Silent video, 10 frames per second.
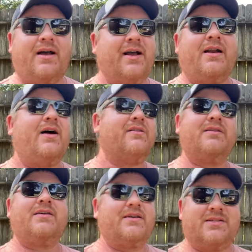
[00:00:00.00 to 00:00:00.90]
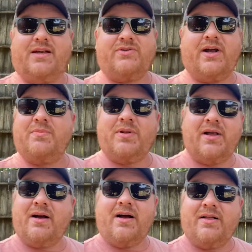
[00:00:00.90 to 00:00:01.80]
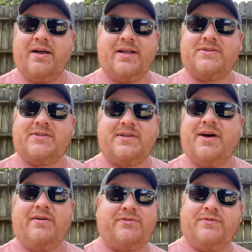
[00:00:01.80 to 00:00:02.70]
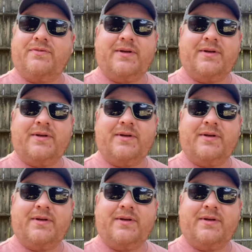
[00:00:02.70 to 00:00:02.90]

I got all the things. I try to plug all that stuff